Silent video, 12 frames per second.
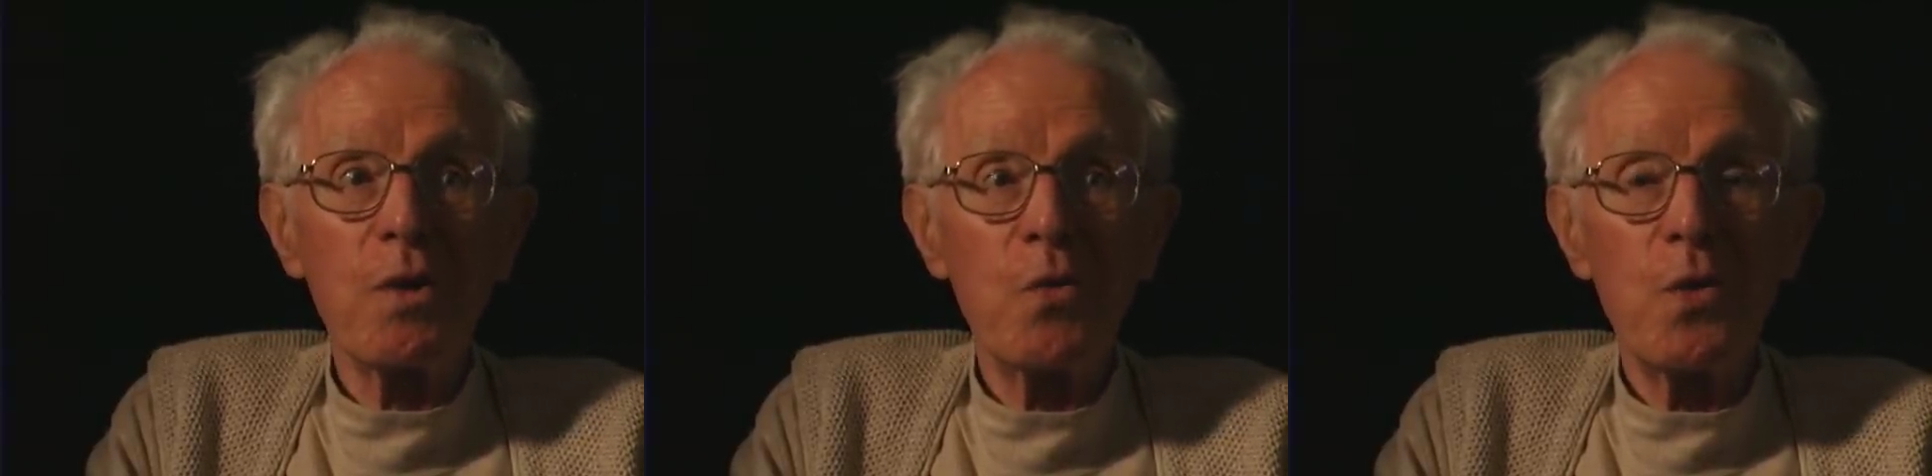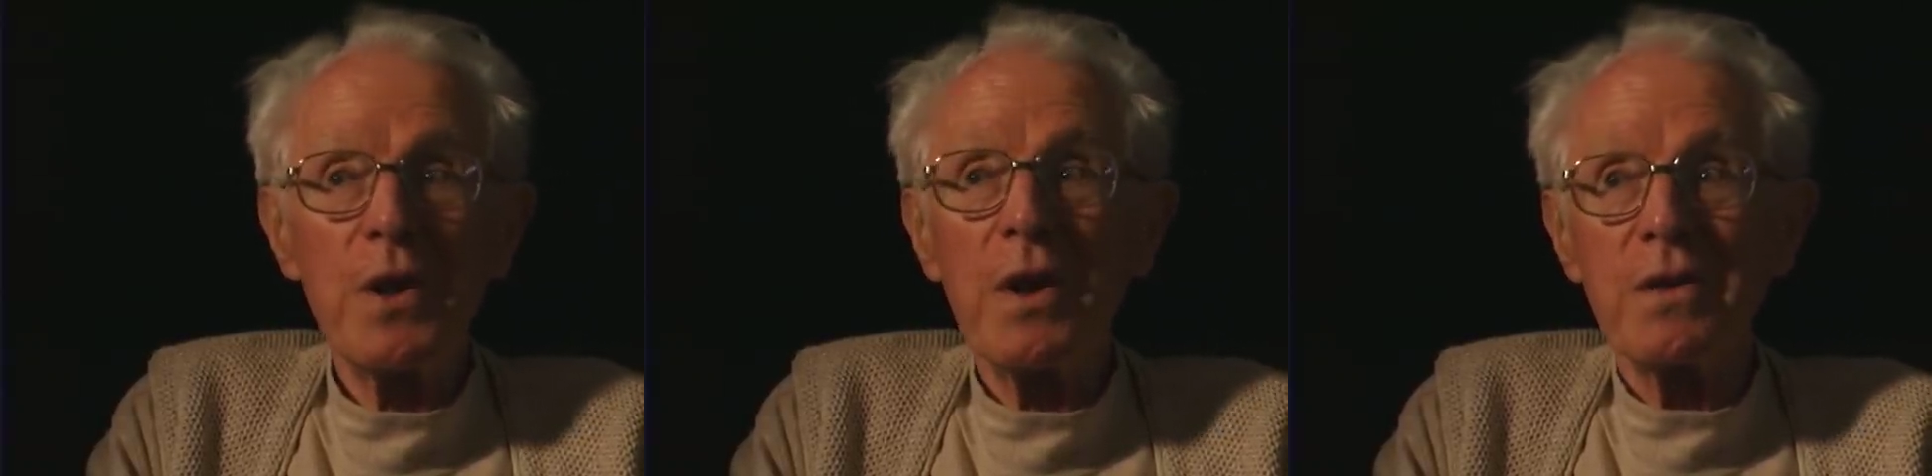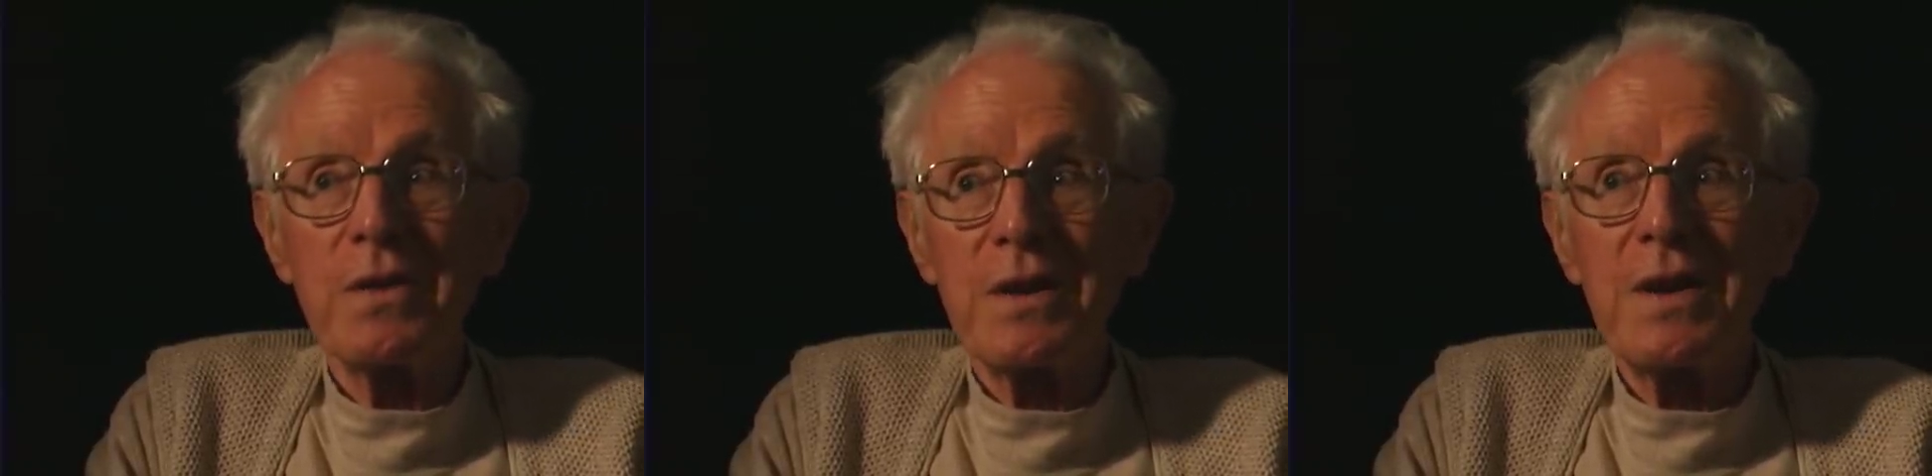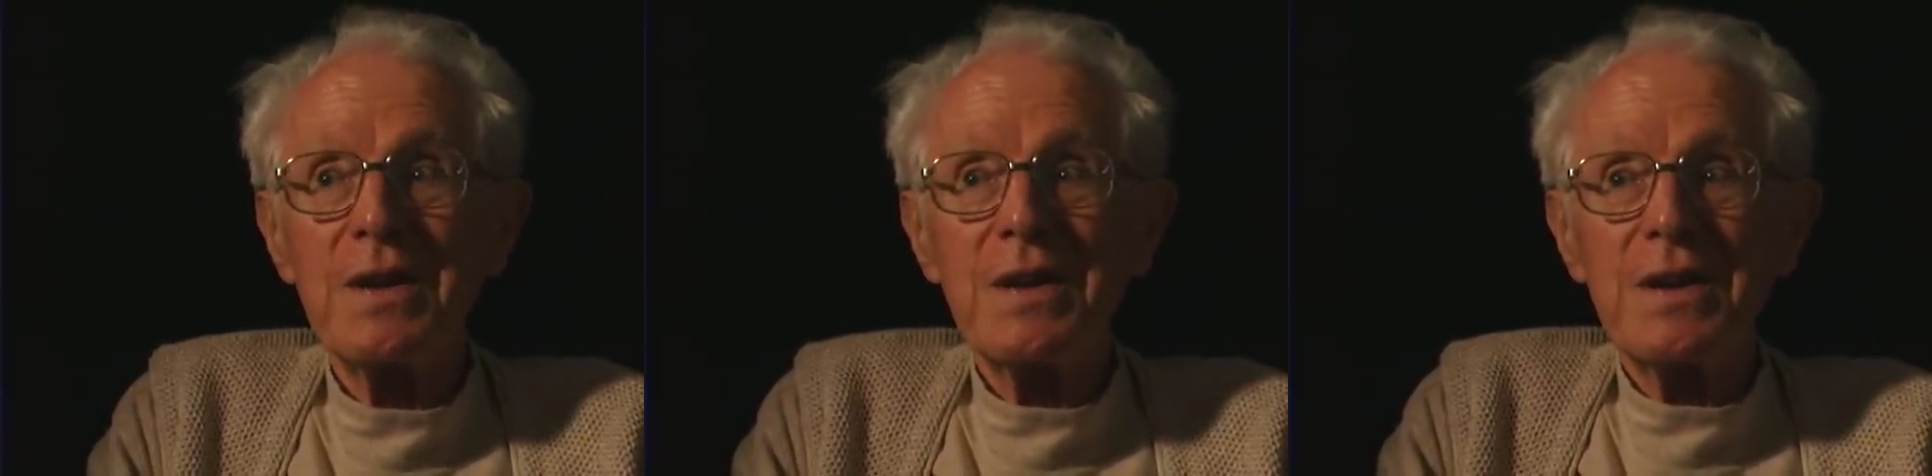without
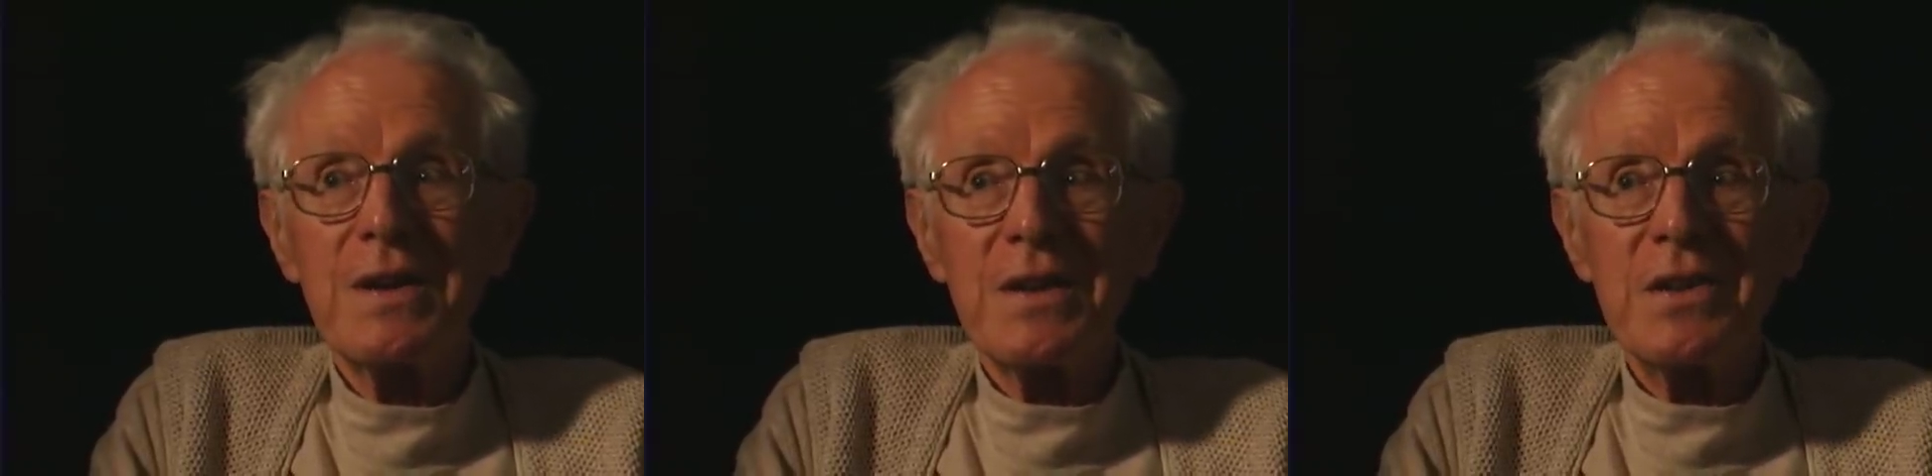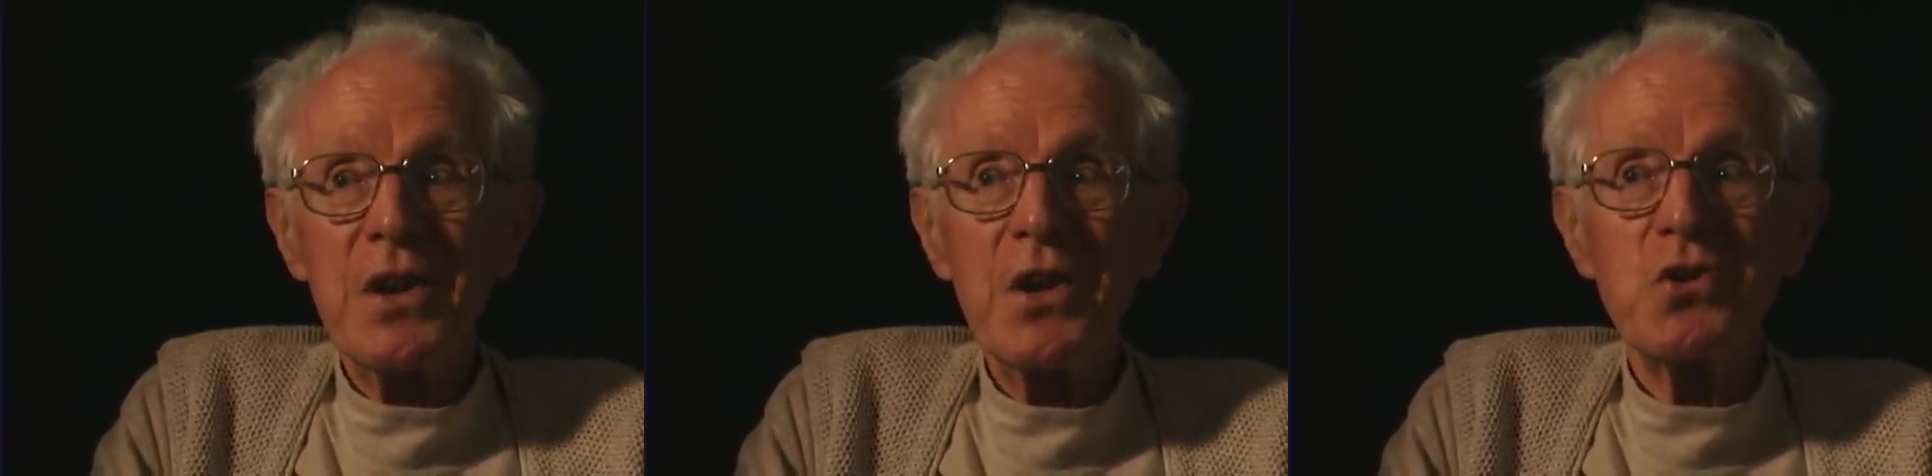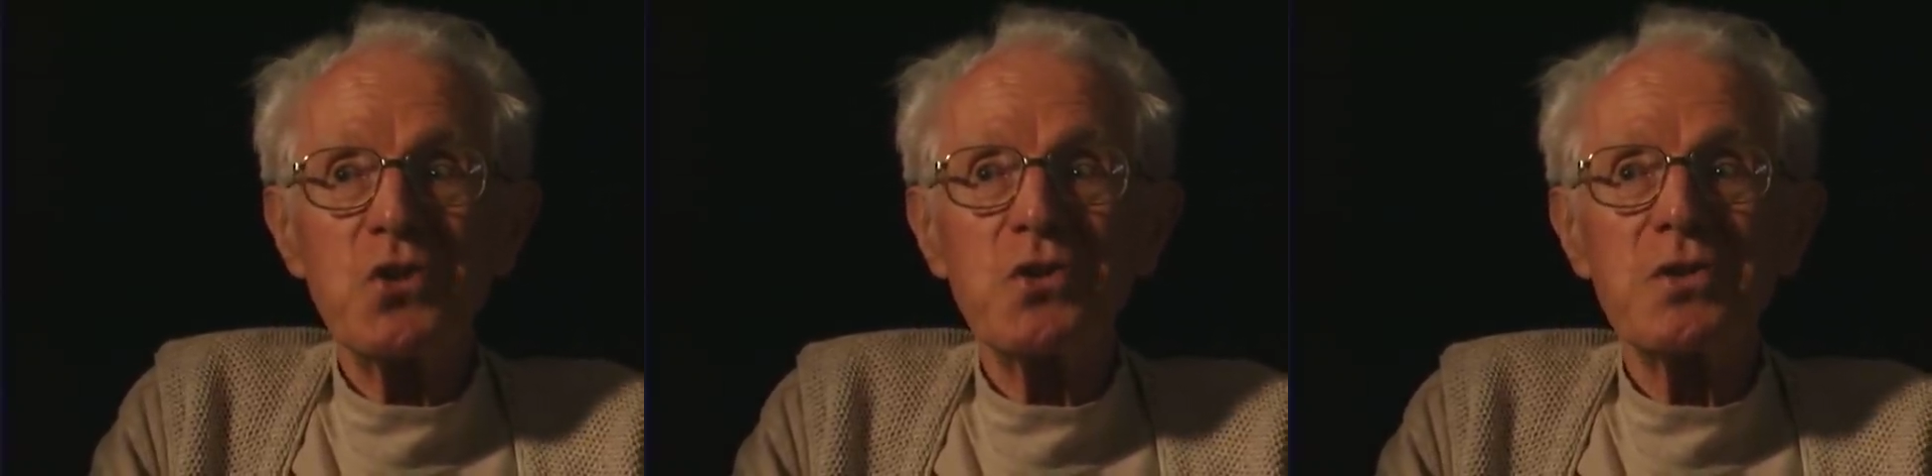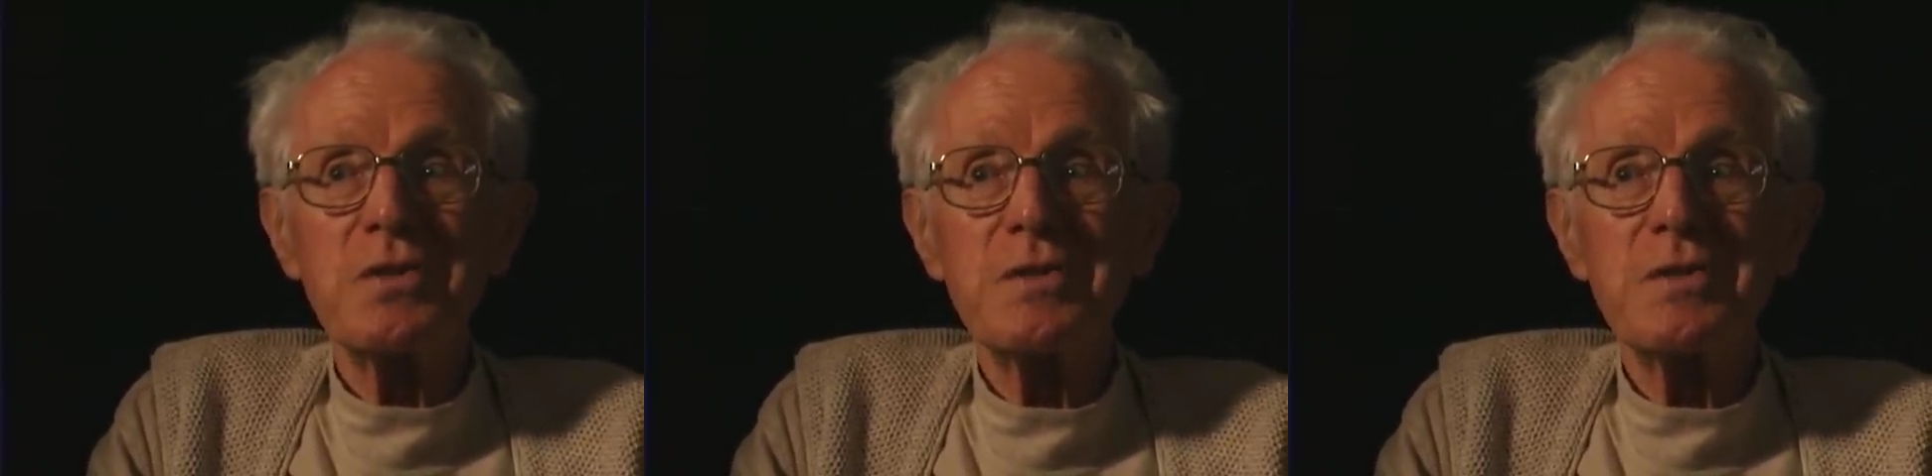dentures.